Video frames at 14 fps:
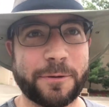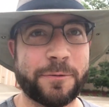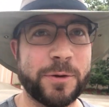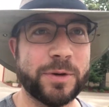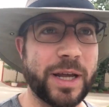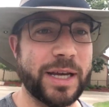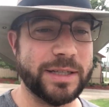of a
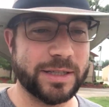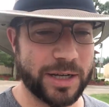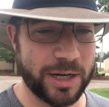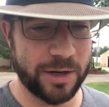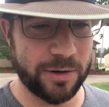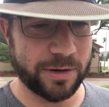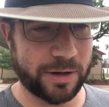few days
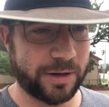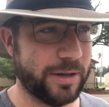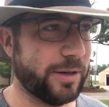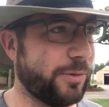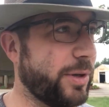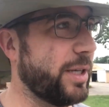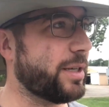ago or
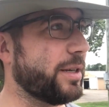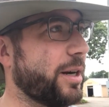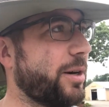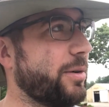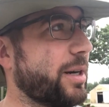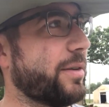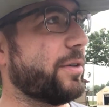a week
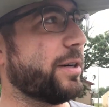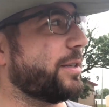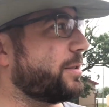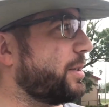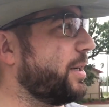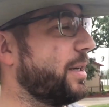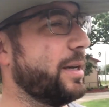ago, whatever it
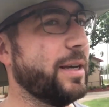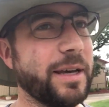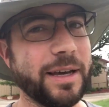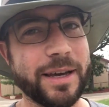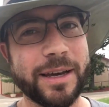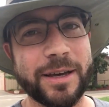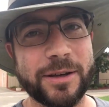is,
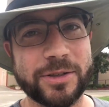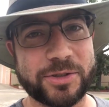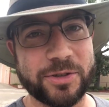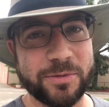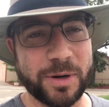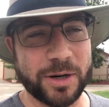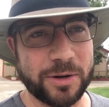
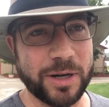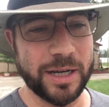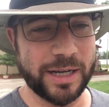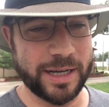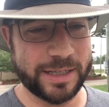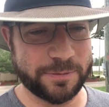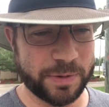Sumo
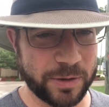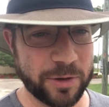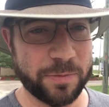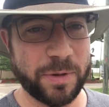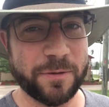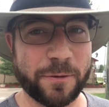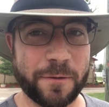has been
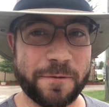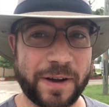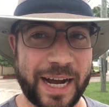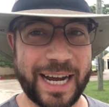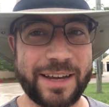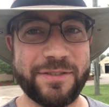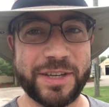with me for
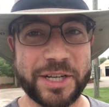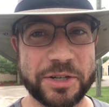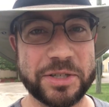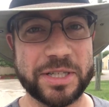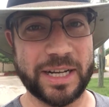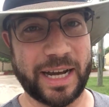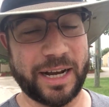5
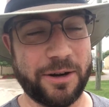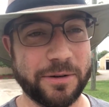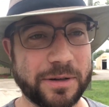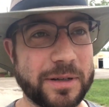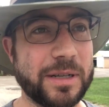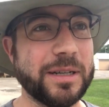years now.